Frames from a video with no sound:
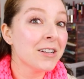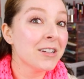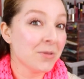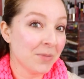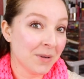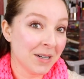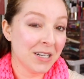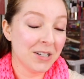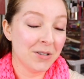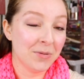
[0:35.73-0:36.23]

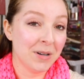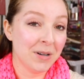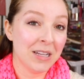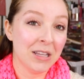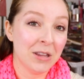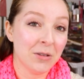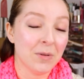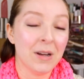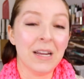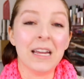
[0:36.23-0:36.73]

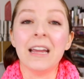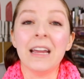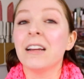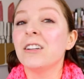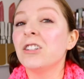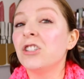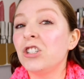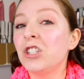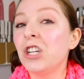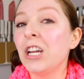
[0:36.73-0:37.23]
2023
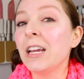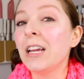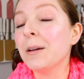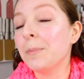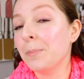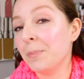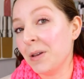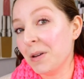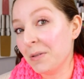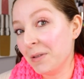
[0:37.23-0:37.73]

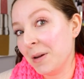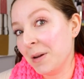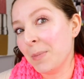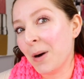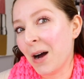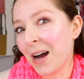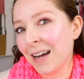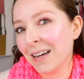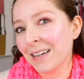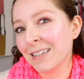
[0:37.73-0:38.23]
Chic Beauty
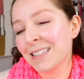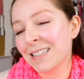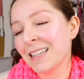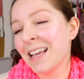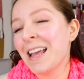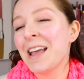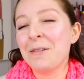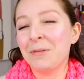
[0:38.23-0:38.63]
Box,